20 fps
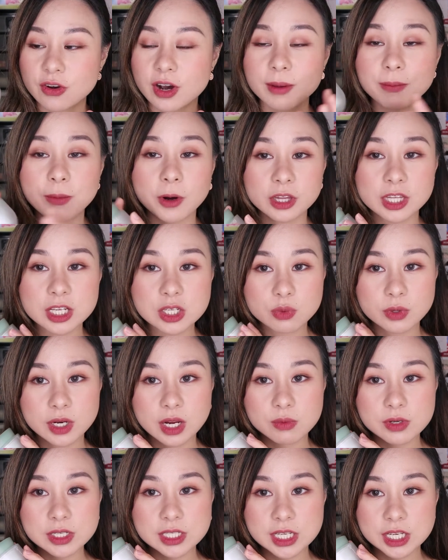I bought this when I
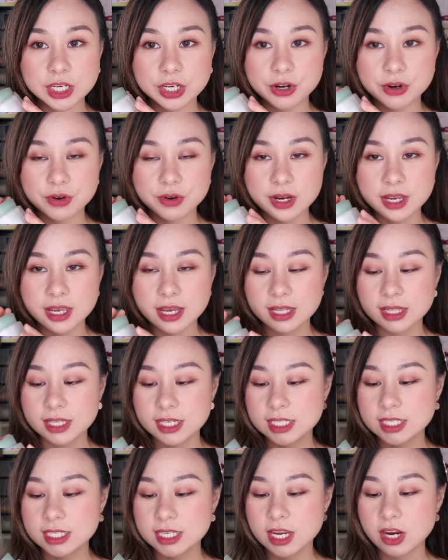was in Korea
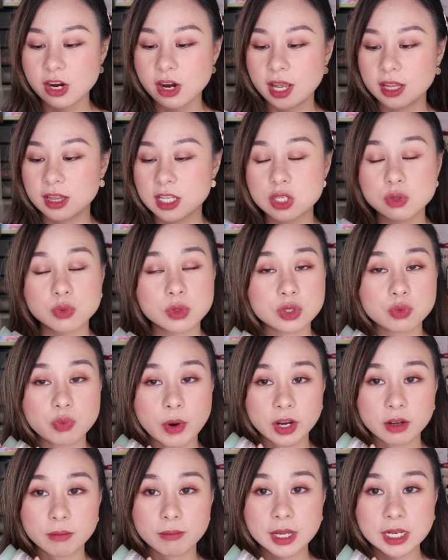this year, and this was
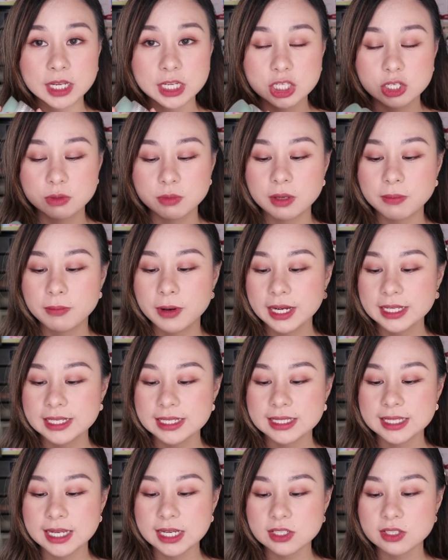recommended to me by the
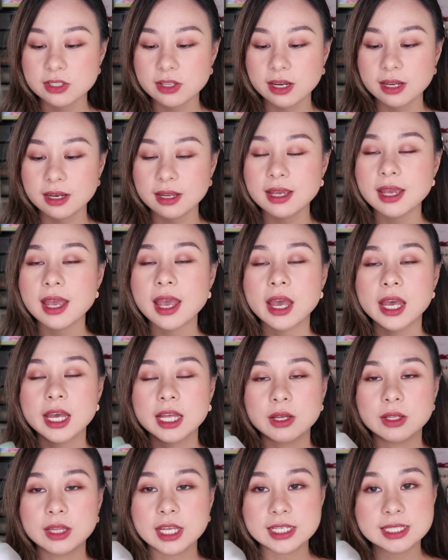sales lady.
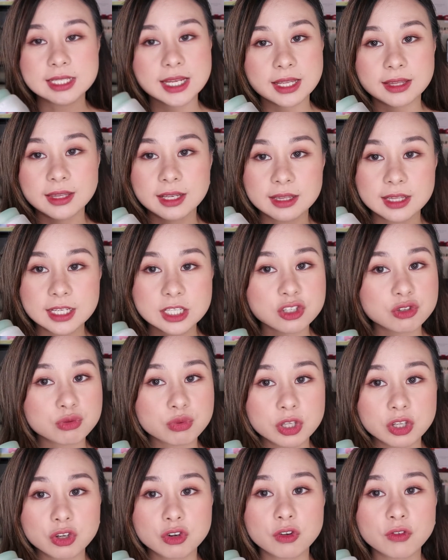They say that this is
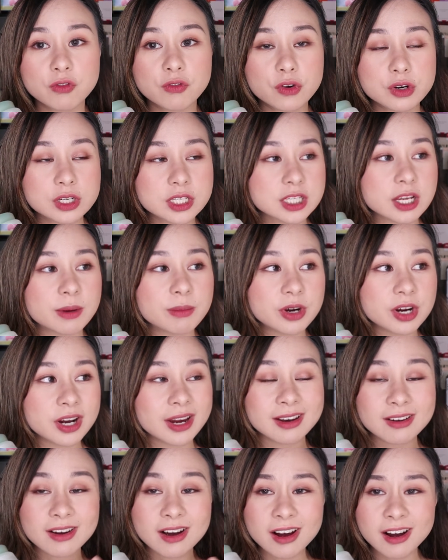really good for summer
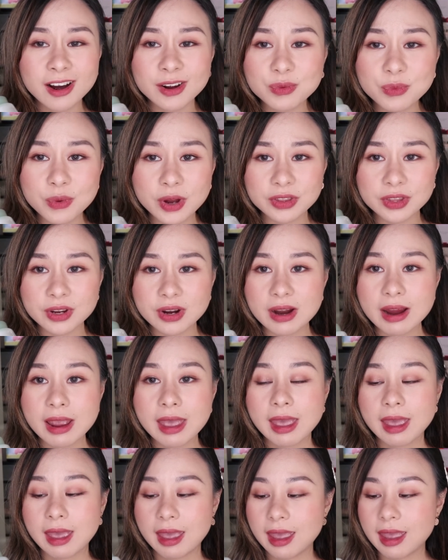and hot weather,
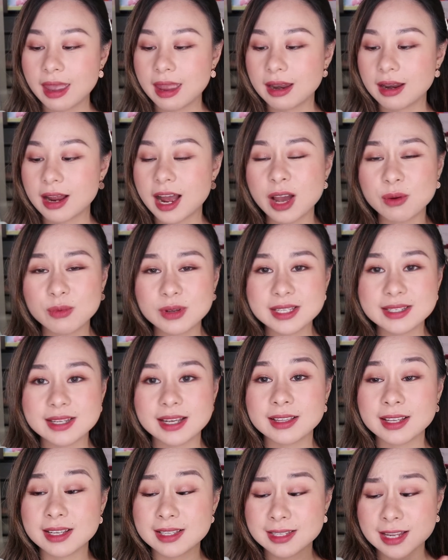and I would say
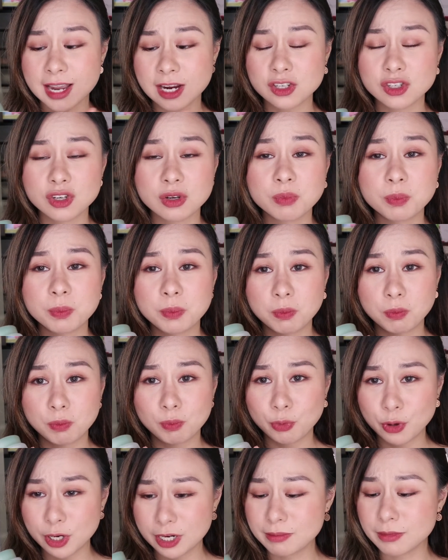that it's actually
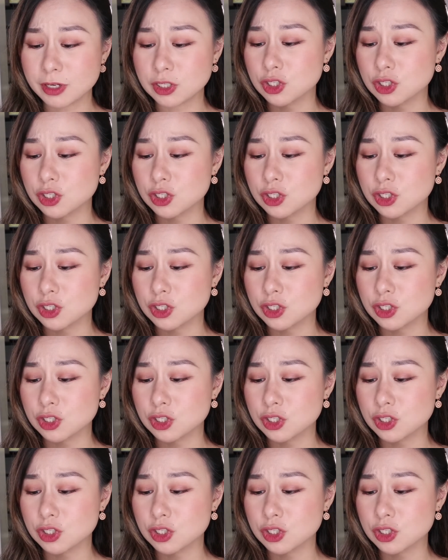pretty much